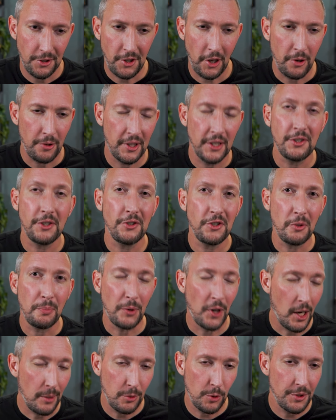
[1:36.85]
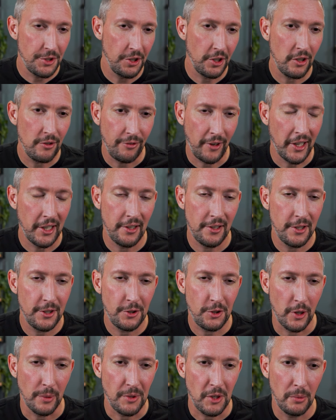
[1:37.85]
So this is the prompt, which you can find in the
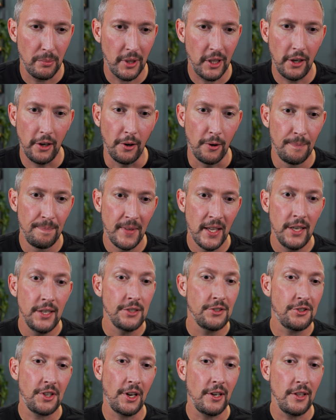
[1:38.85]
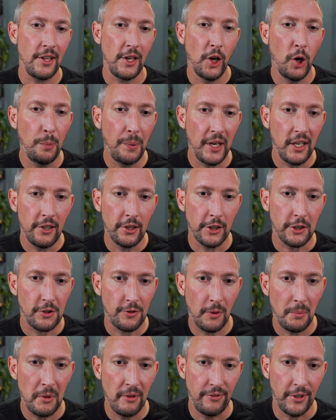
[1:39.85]
description below. Study the opening hooks
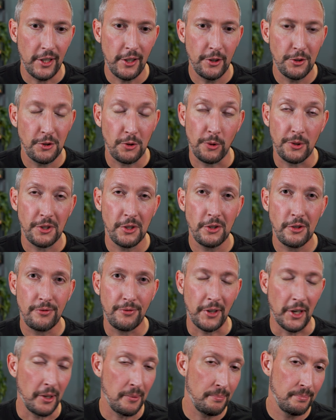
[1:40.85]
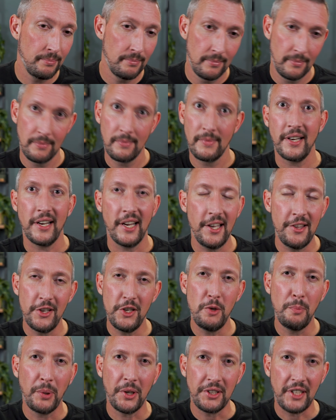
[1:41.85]
from the video sources from, and
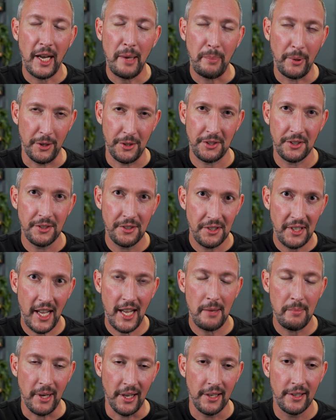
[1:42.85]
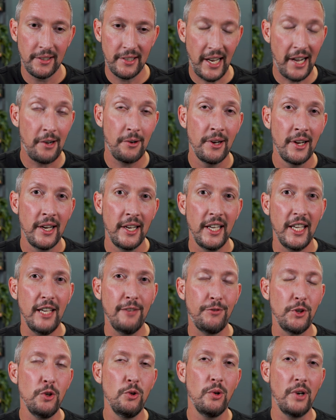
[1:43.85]
then you put that person's name in. Now,
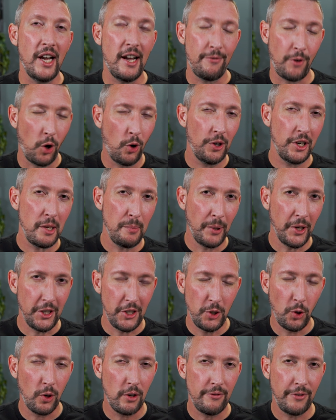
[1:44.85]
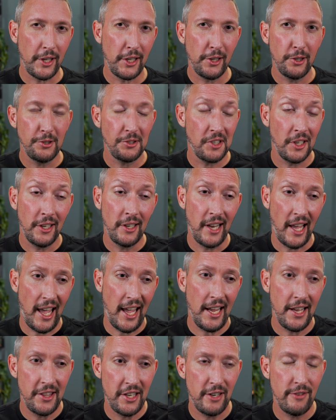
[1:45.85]
if you have already put your videos in
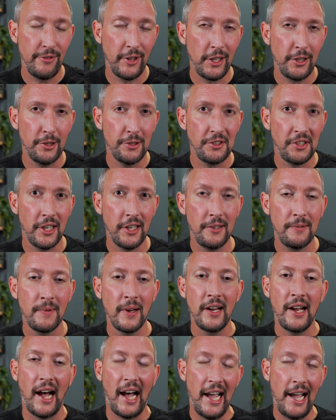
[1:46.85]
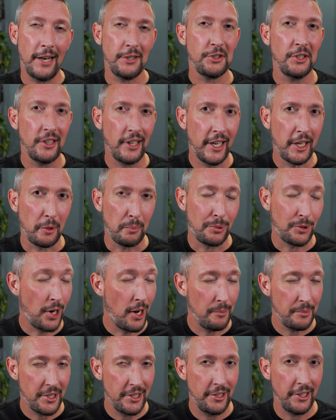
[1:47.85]
and their videos in, I actually like a
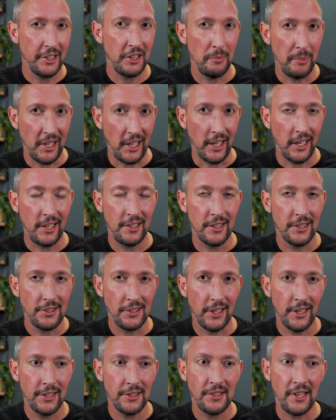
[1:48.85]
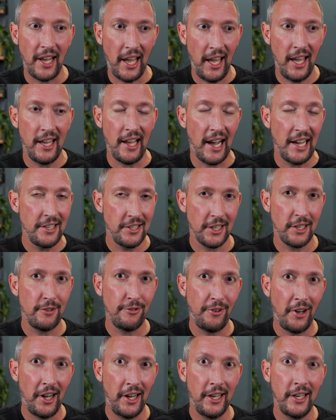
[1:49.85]
prompt here at the beginning that says, hey,
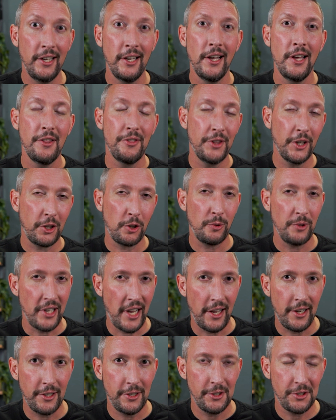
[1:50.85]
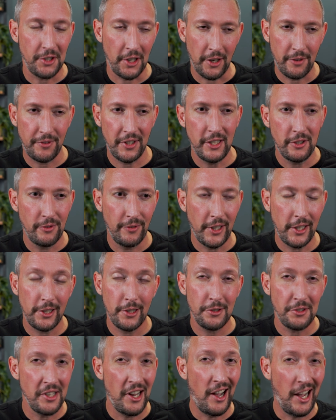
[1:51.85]
identify the creators of these
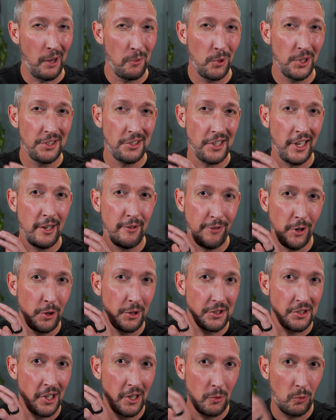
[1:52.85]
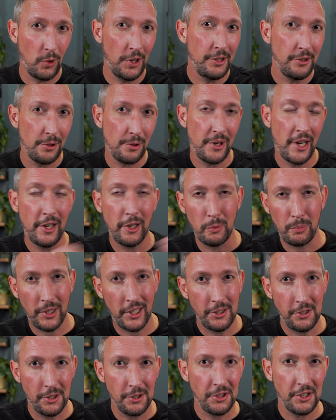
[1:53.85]
videos. Now, I would say focus on one creator
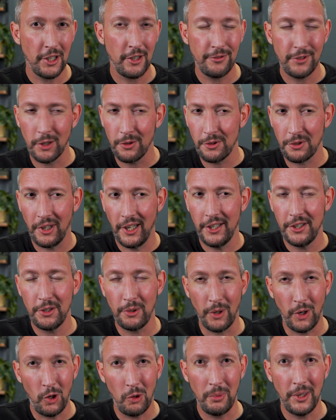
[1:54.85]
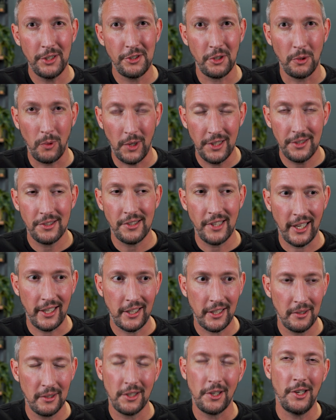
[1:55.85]
plus yourself. Don't try and do a whole bunch at once.
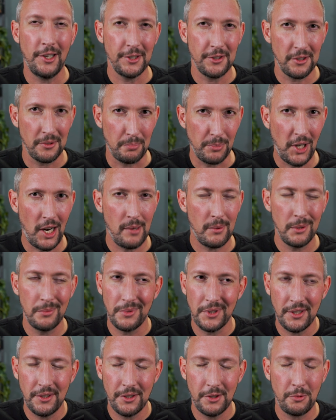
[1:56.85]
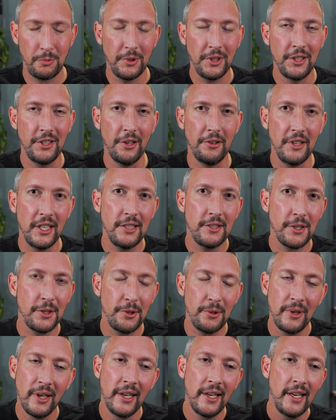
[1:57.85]
That can cause problems and there's really no need
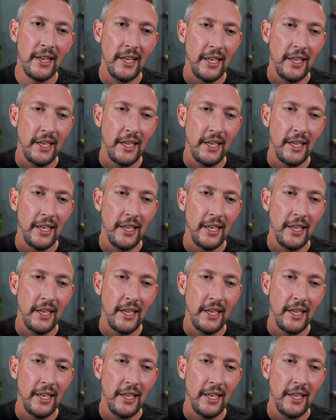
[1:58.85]
to.